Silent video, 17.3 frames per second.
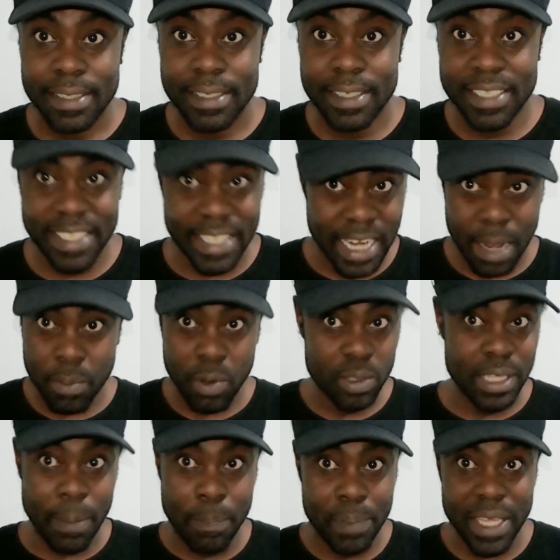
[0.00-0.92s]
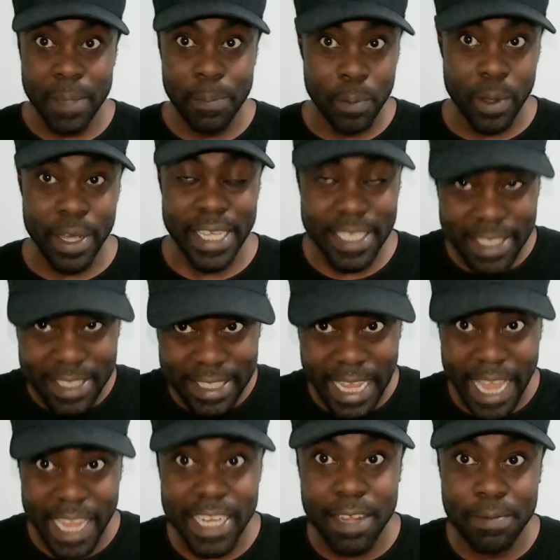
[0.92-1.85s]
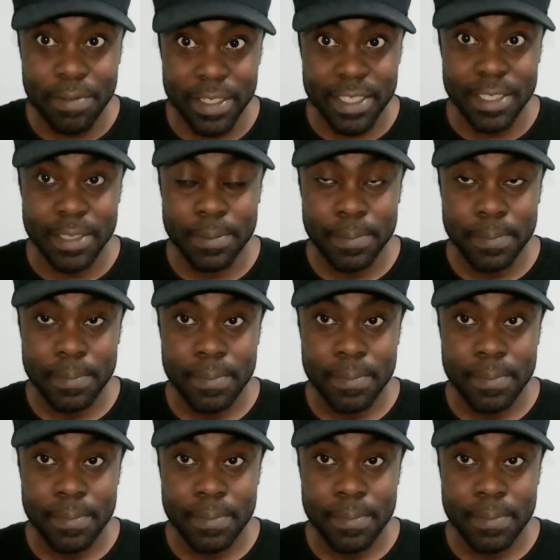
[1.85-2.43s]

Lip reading: You see the amount of people inside of it.